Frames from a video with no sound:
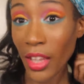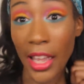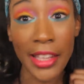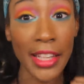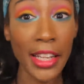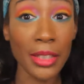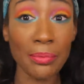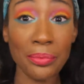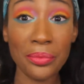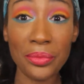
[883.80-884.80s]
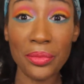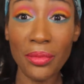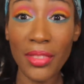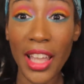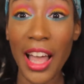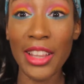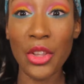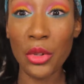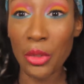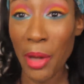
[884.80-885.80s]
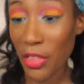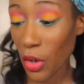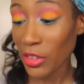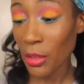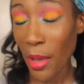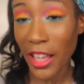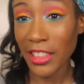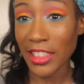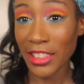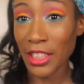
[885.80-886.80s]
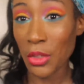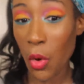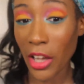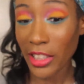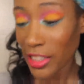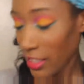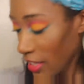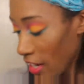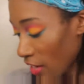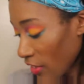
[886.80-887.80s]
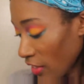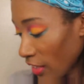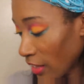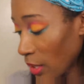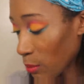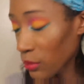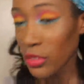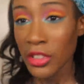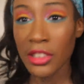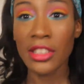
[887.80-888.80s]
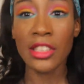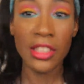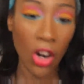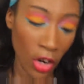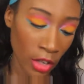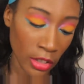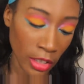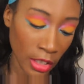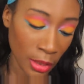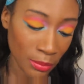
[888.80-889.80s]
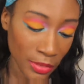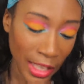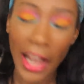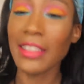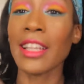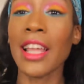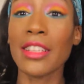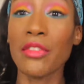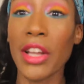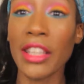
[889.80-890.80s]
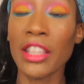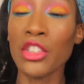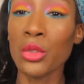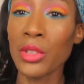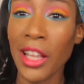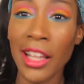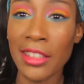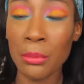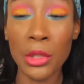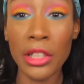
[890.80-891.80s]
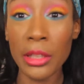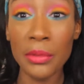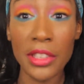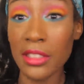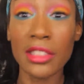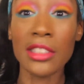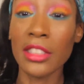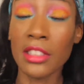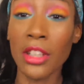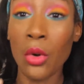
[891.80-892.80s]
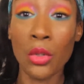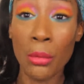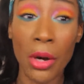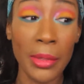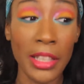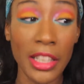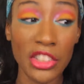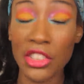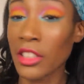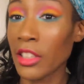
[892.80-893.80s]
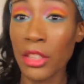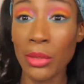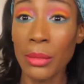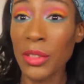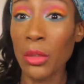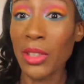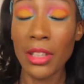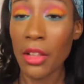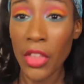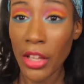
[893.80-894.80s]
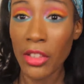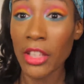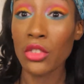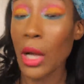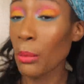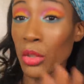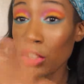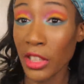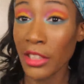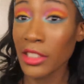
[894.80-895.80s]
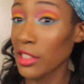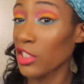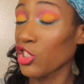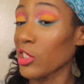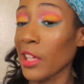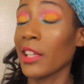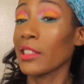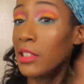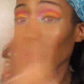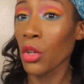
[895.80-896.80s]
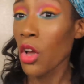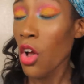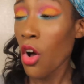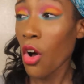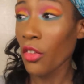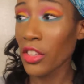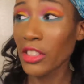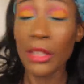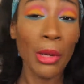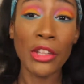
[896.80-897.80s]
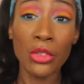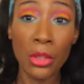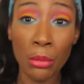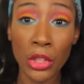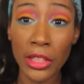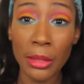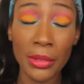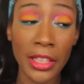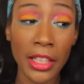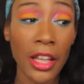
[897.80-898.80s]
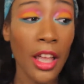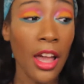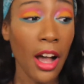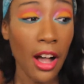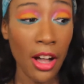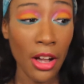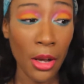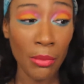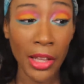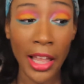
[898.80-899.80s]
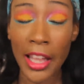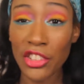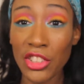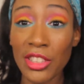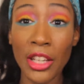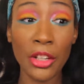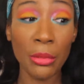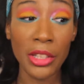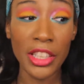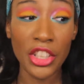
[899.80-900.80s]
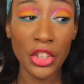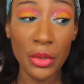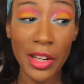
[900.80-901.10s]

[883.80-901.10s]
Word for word: and yeah, uh, those are my thoughts. The palette is good quality. The lips are um, nice. I like the fact that they use classic bullet lipstick since it is the older Barbie collection and liquid lipstick wasn't a thing then. So I appreciate staying somewhat authentic by using a bullet lipstick um the lashes they're really cute